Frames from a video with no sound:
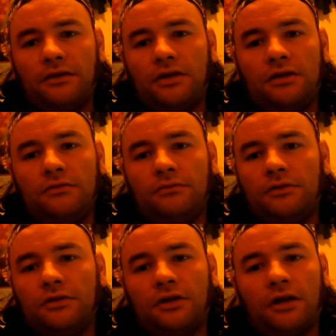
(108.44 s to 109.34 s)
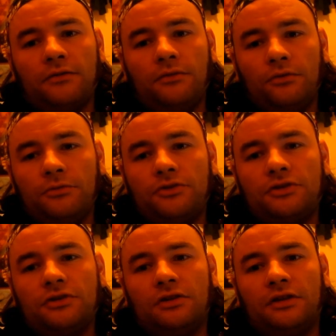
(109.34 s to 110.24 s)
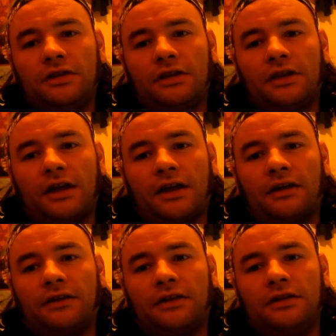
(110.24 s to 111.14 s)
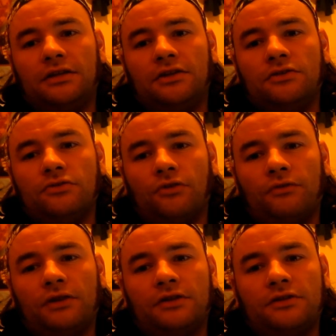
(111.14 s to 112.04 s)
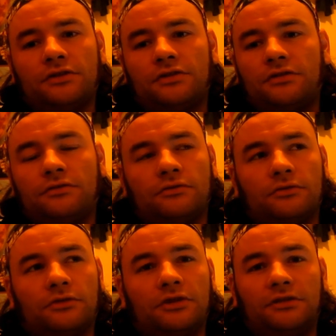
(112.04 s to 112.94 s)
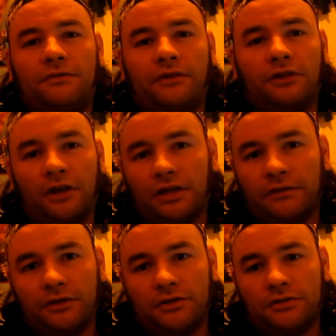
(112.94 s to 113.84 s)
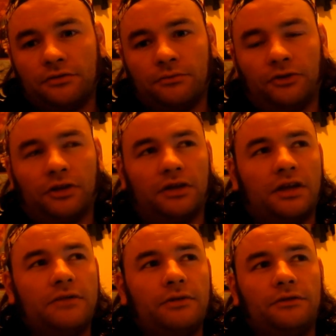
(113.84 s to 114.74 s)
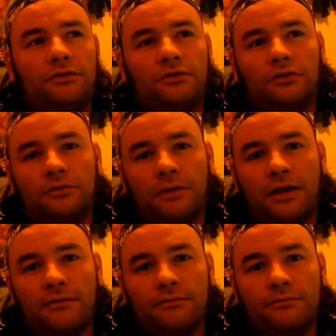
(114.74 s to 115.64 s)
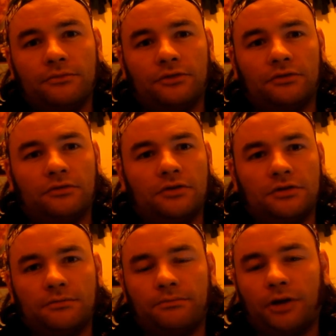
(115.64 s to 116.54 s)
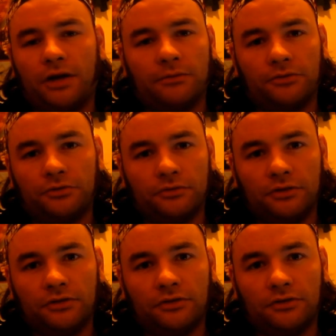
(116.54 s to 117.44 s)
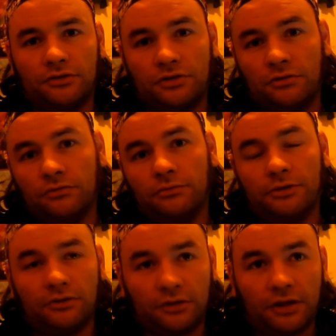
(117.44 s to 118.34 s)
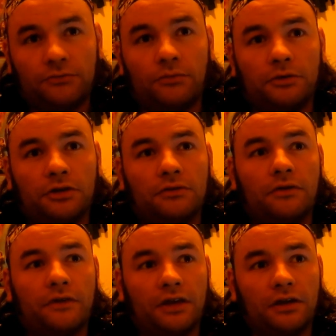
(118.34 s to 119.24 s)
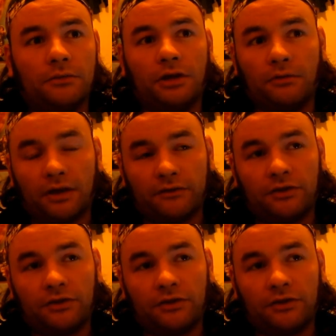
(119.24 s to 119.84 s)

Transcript: he almost certainly had a non-religious, or at least very lightly religious upbringing. He will have sung some hymns and heard some Bible stories in school, because that's what we do over here. We don't have